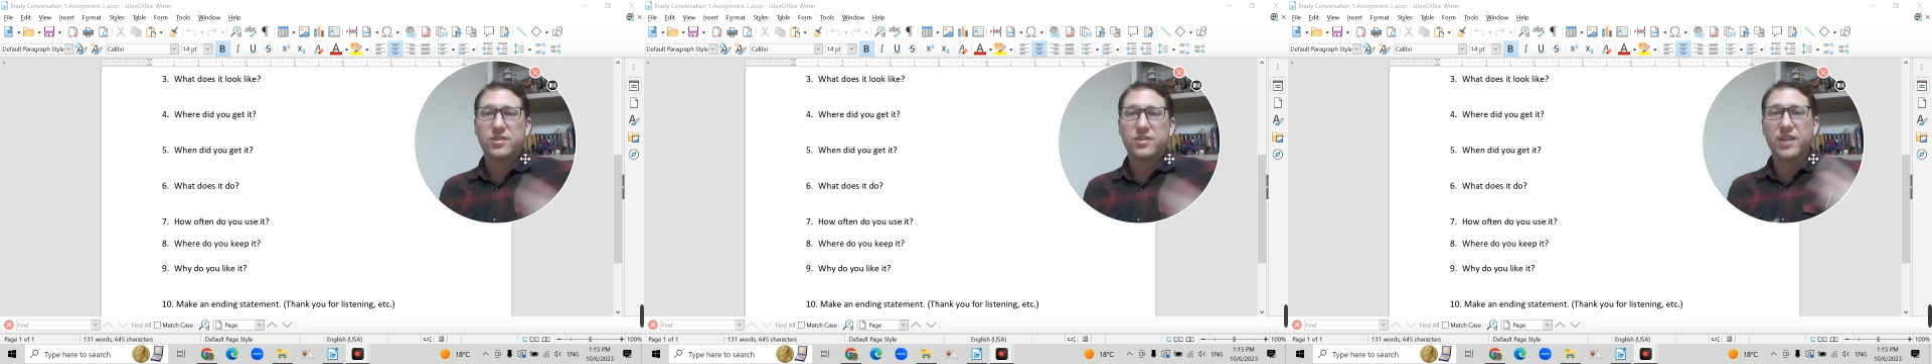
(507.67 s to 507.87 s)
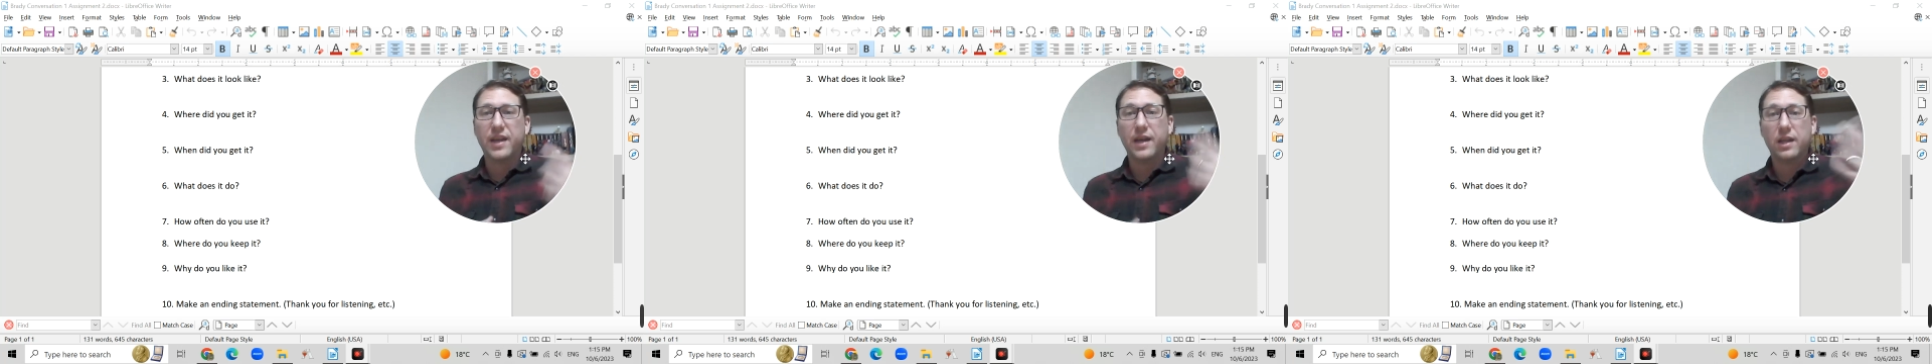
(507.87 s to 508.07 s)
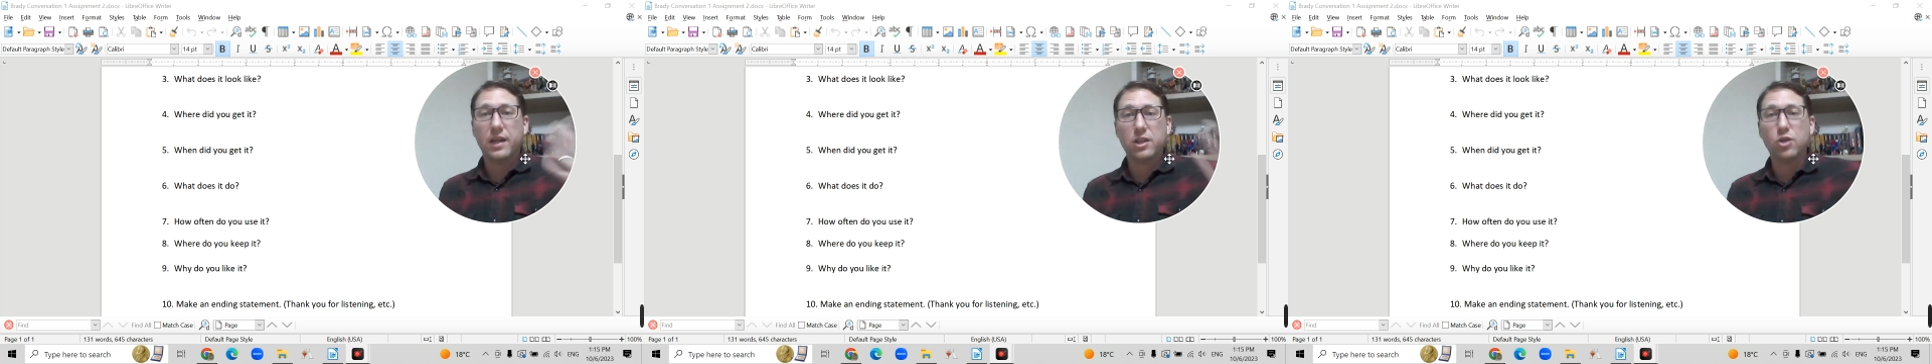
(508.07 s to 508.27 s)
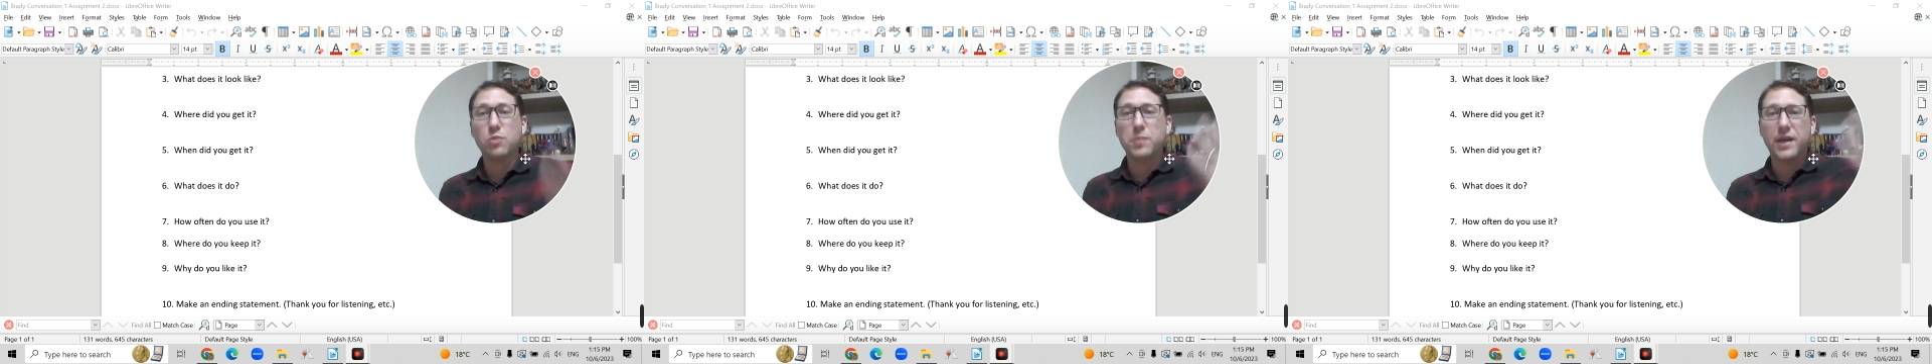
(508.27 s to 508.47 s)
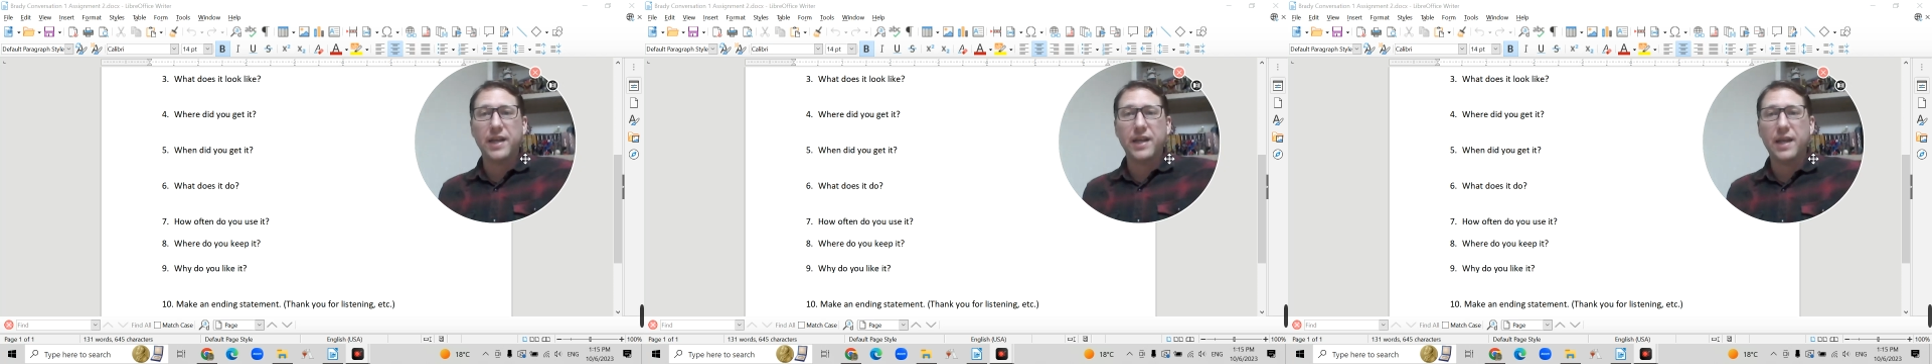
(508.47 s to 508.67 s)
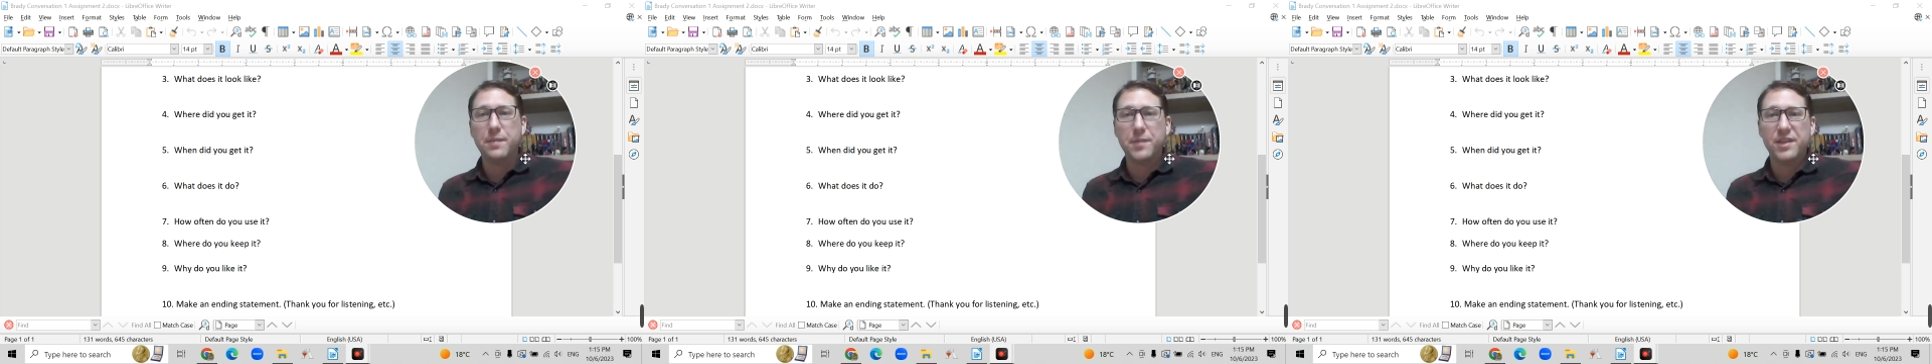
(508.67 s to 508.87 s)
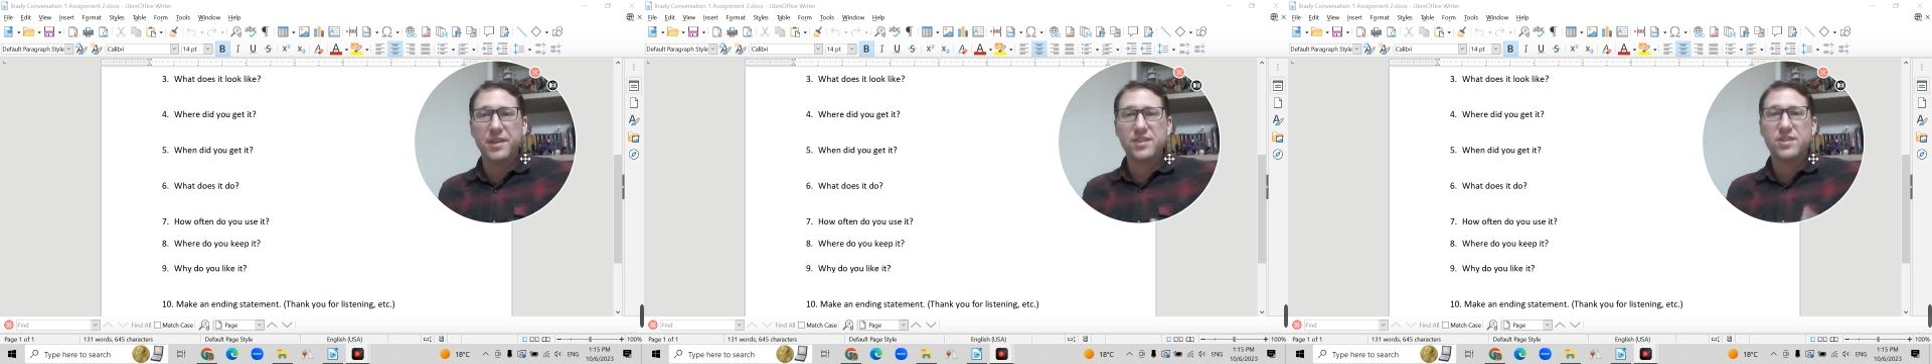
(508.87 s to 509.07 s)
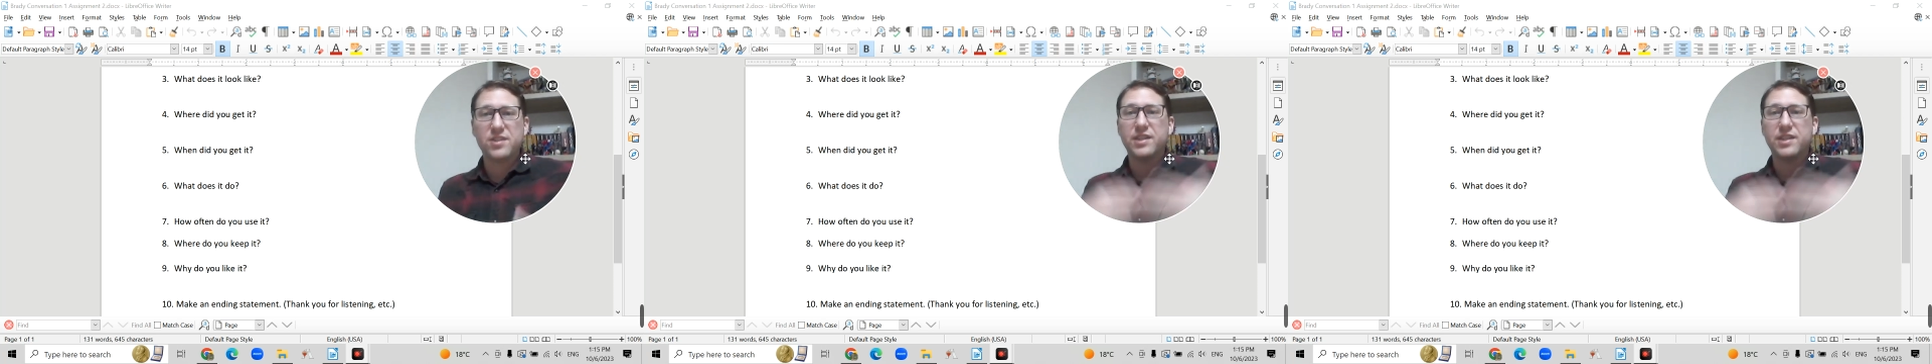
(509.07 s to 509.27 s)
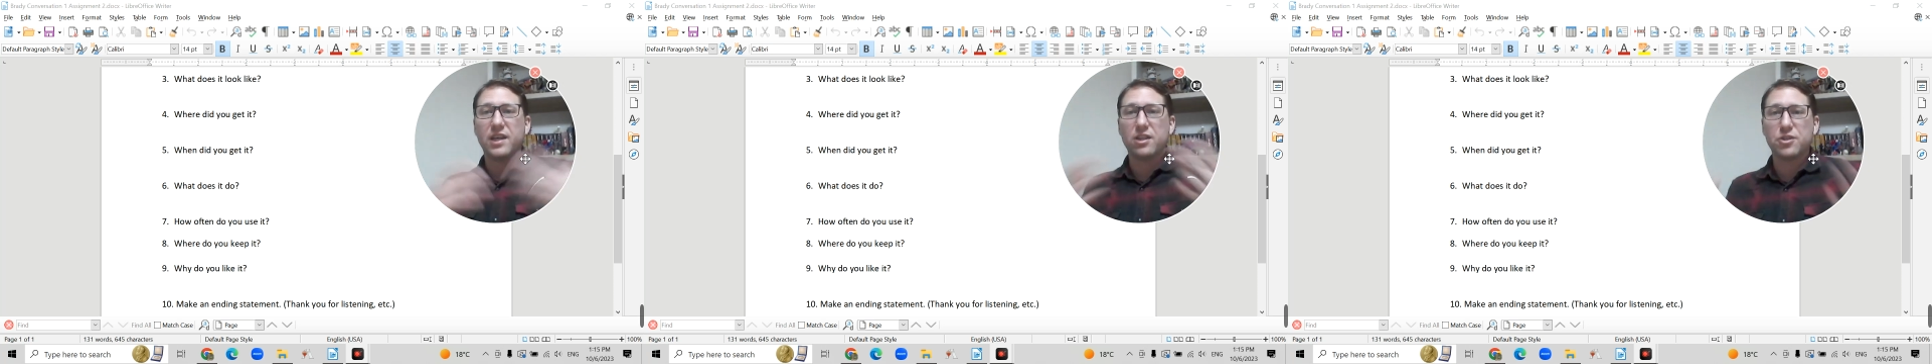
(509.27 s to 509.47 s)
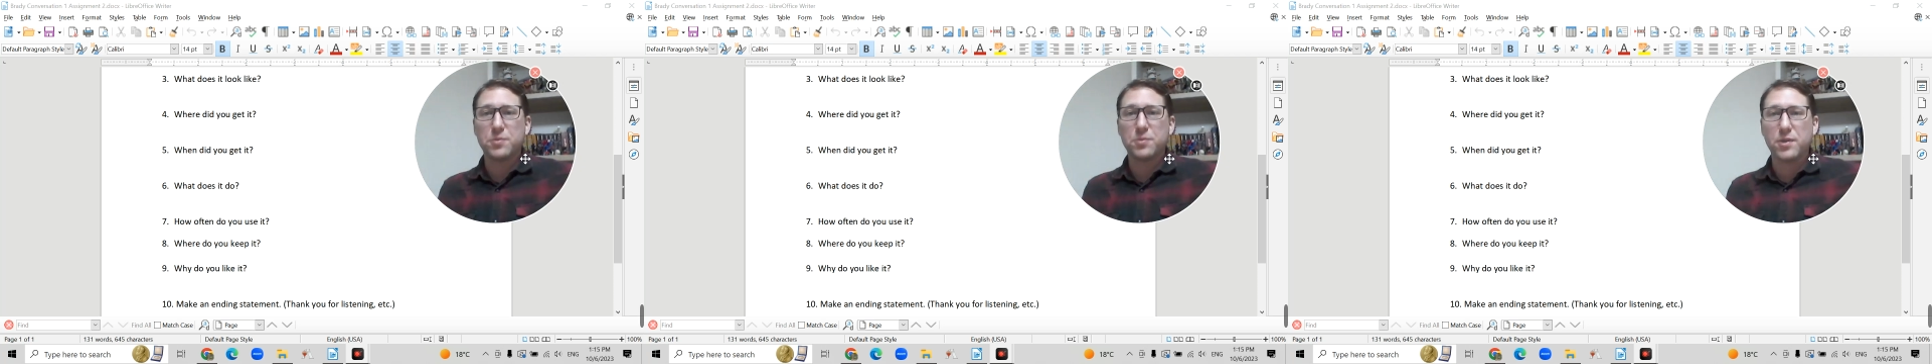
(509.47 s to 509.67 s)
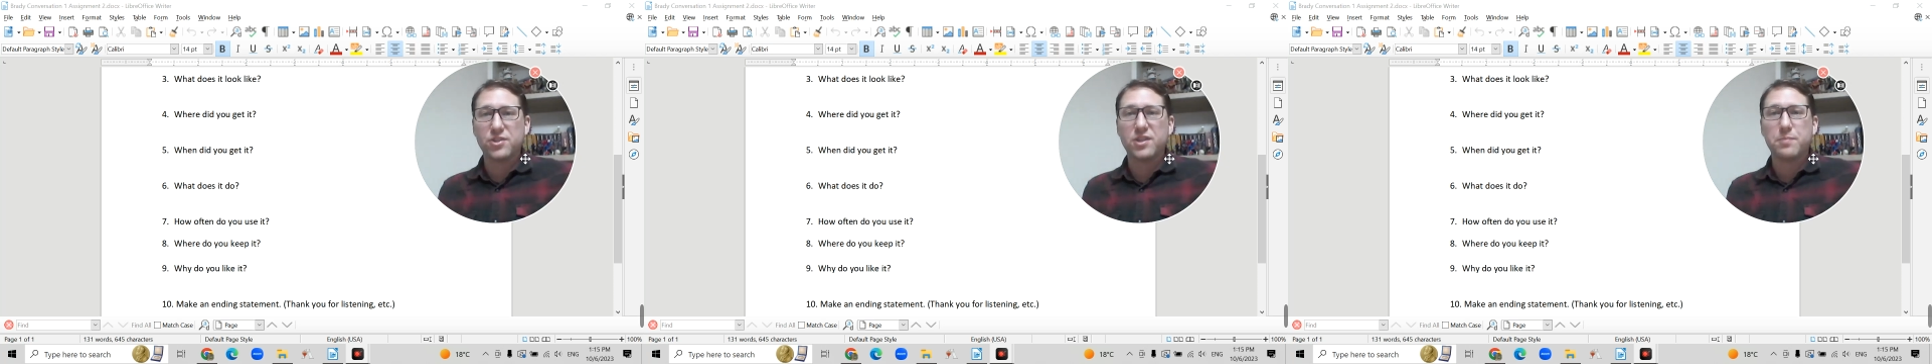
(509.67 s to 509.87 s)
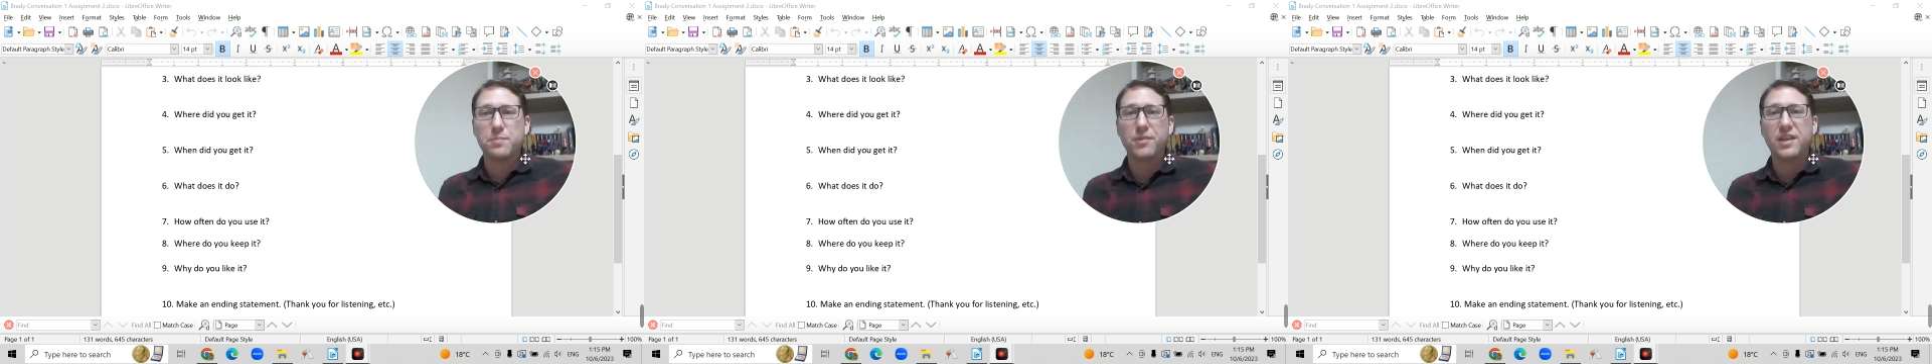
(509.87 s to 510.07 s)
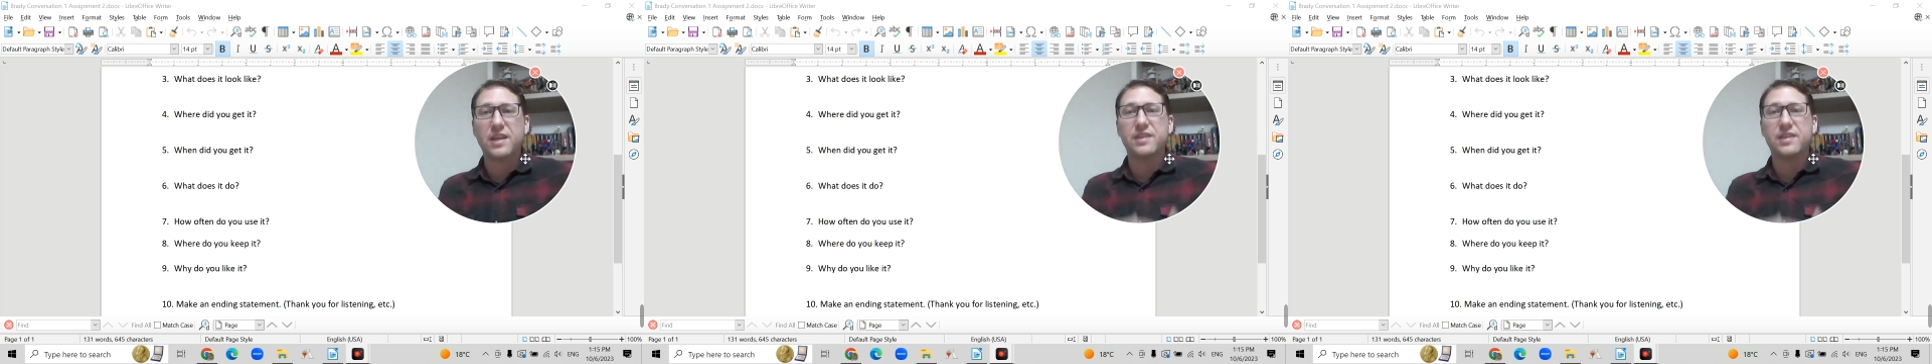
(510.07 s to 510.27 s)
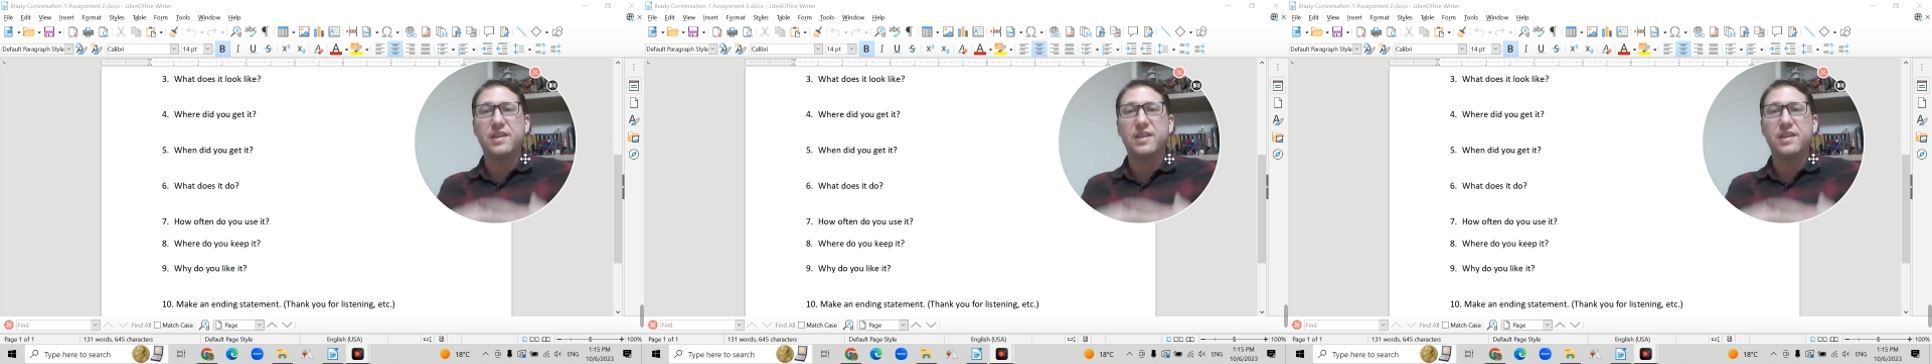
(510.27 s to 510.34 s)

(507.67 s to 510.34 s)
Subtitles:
Say, hello, my name is, tell us about something,